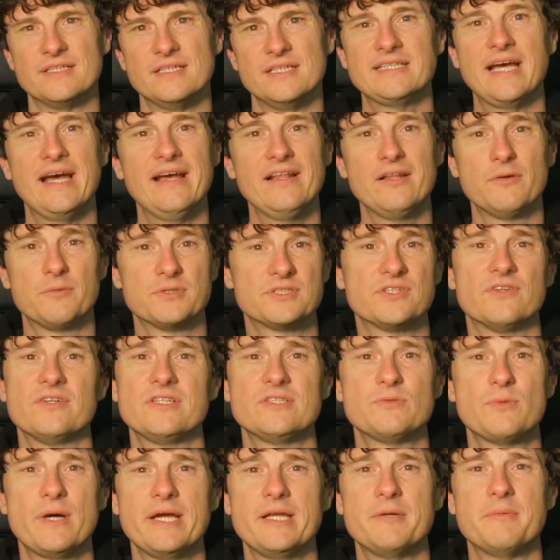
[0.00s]
Taylor was on
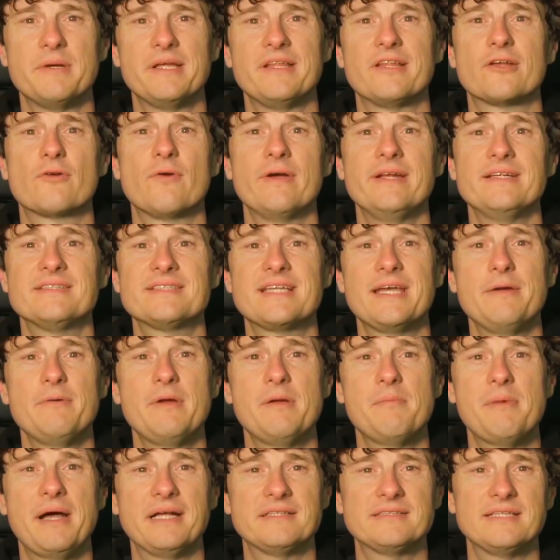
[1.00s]
his way to being the greatest
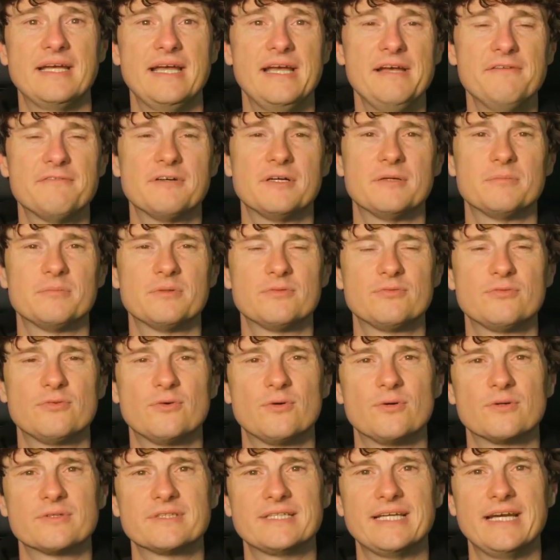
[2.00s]
Kiwi batter ever
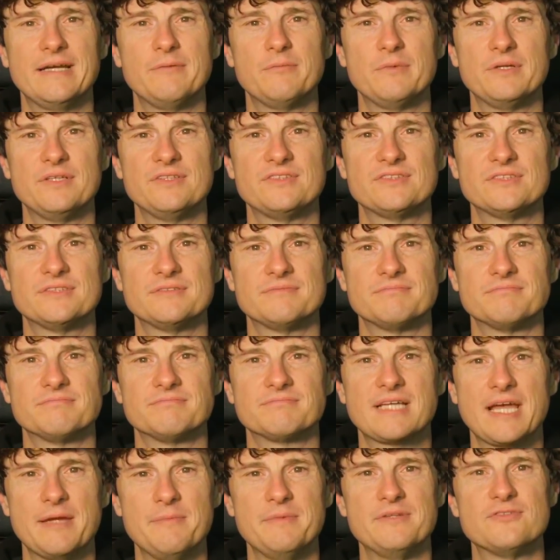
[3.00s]
before Kane Williamson
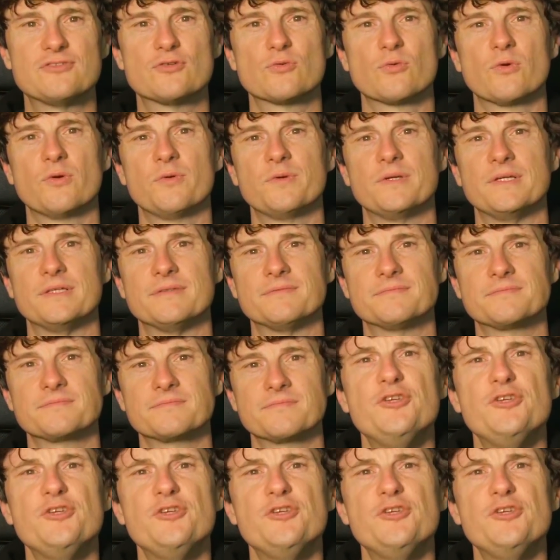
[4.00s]
came in to ruin it.